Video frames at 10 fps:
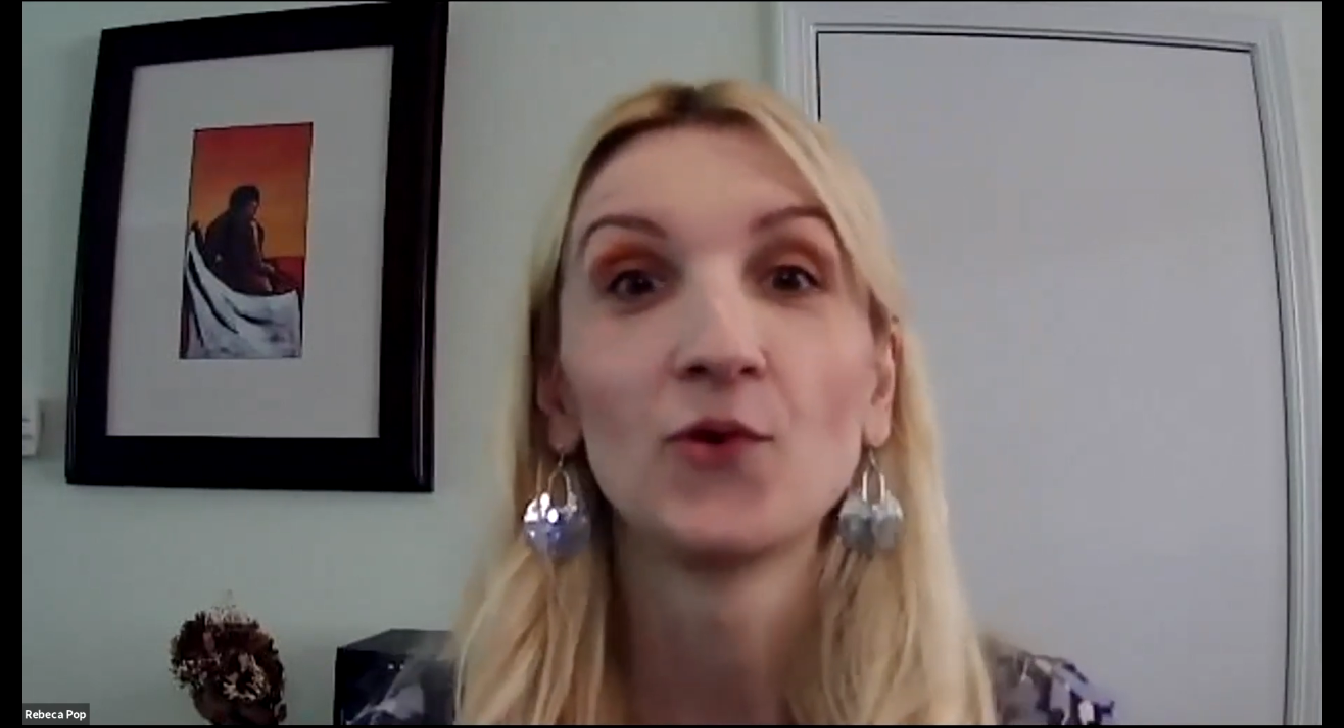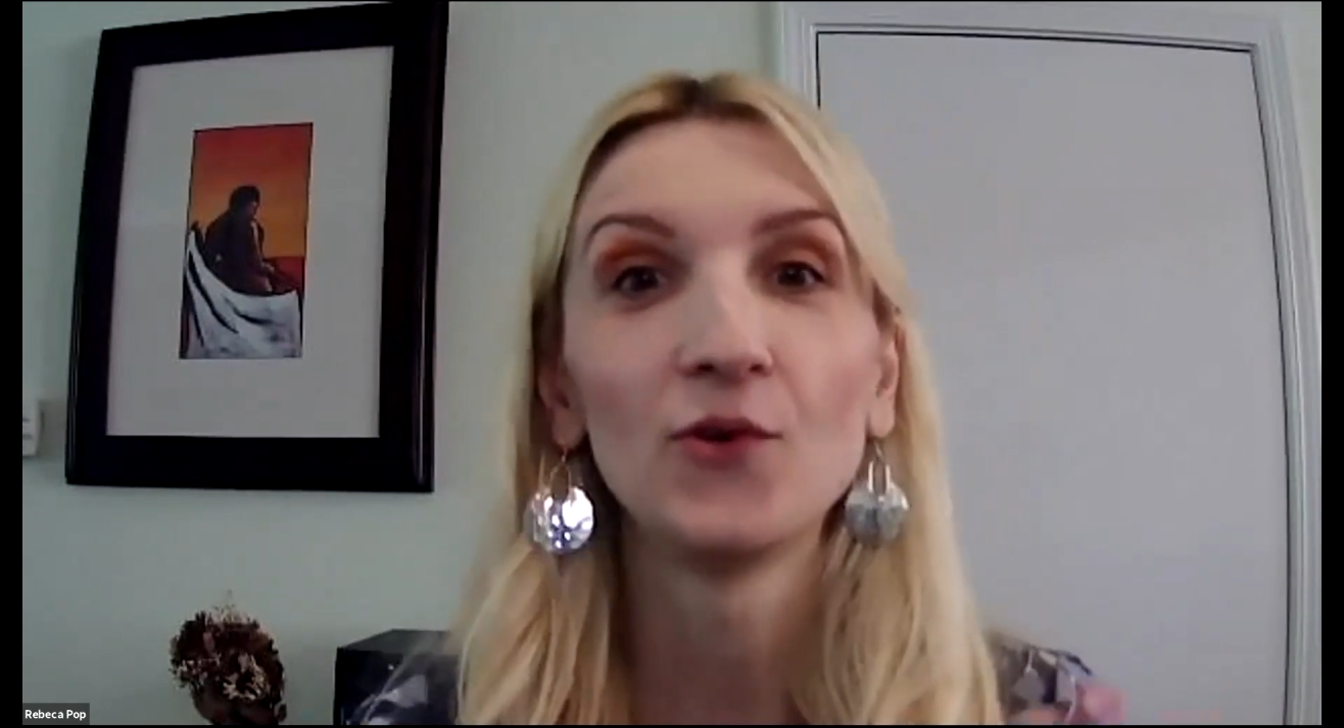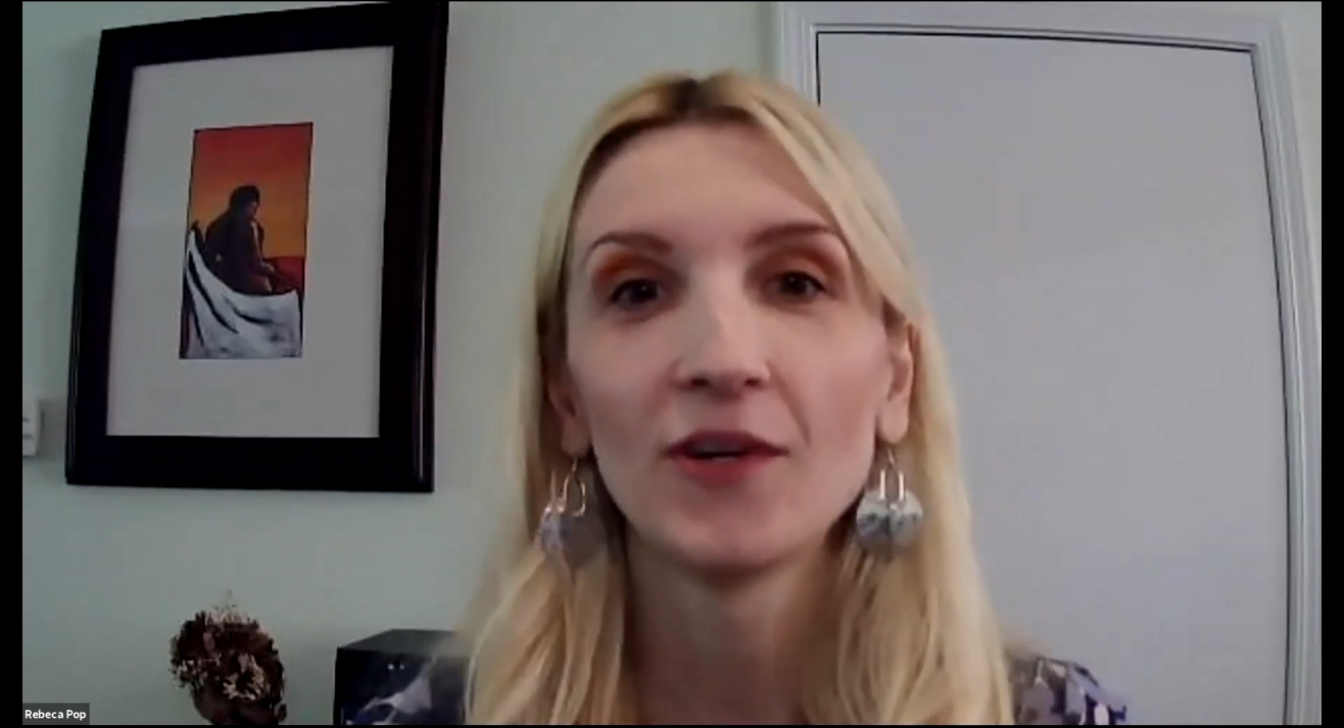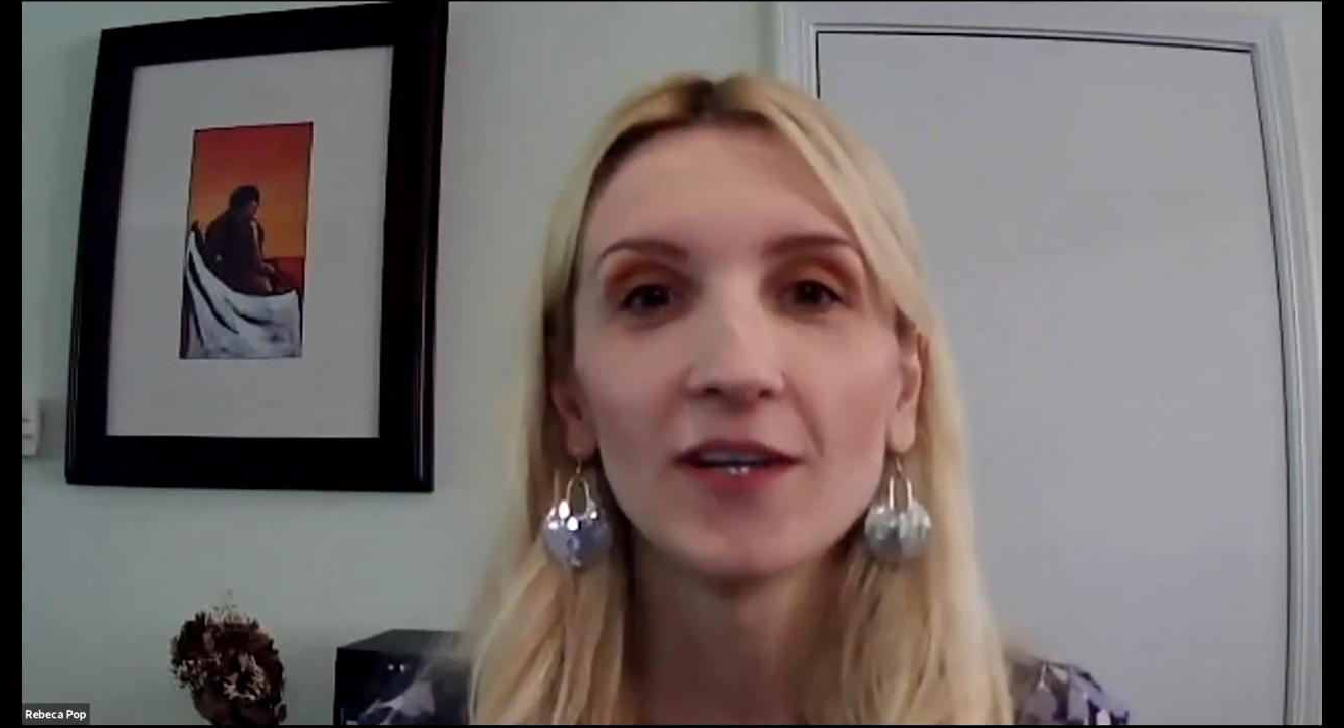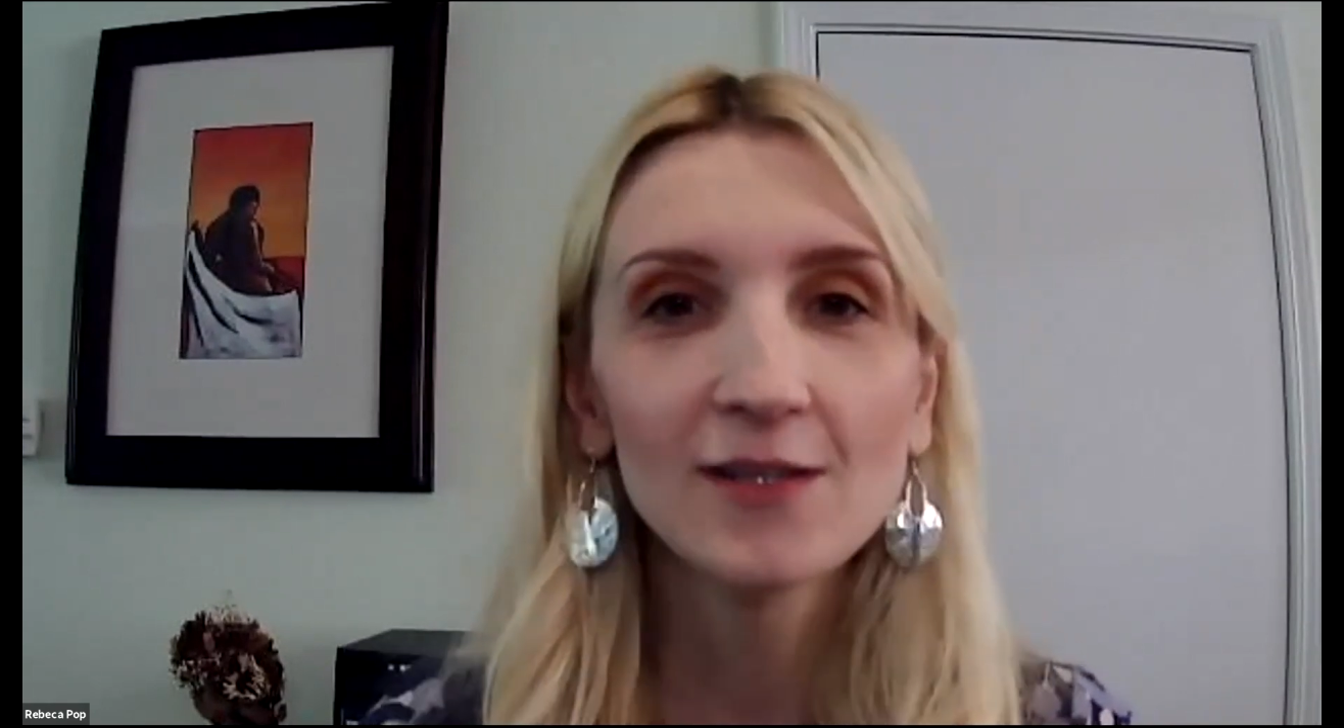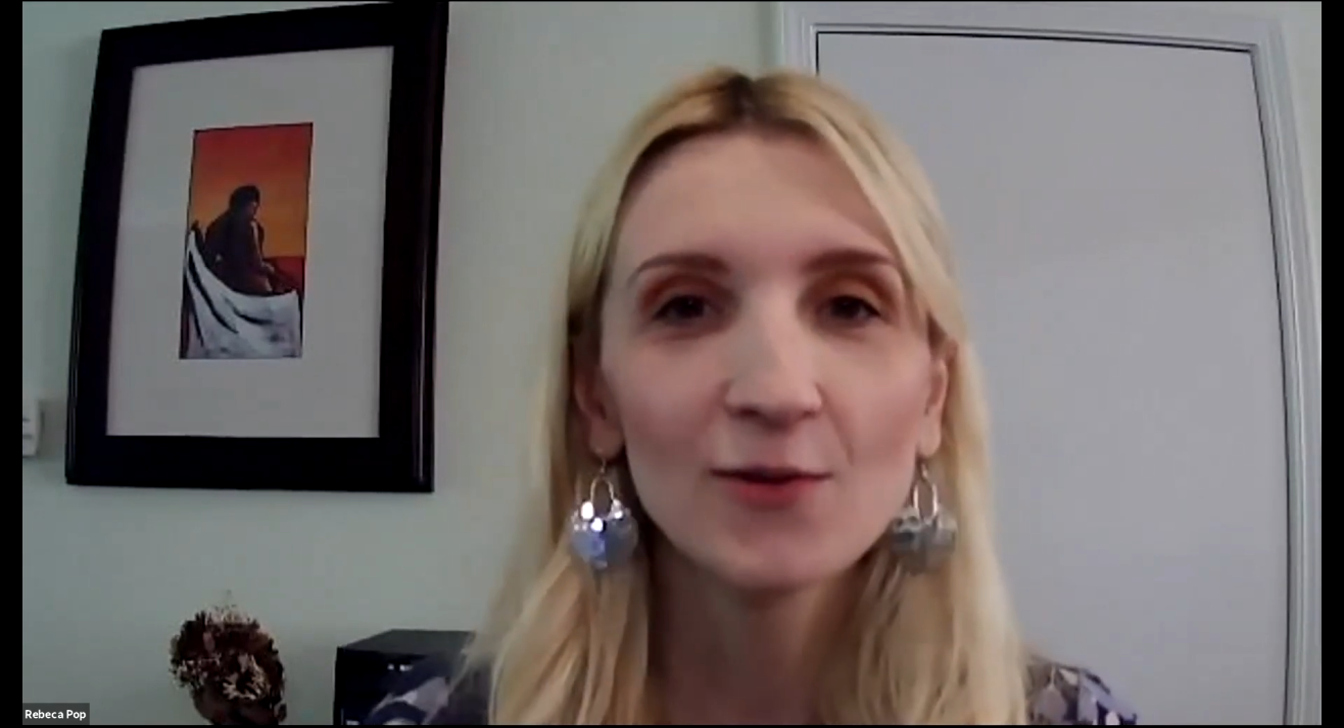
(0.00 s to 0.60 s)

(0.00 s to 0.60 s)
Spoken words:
curious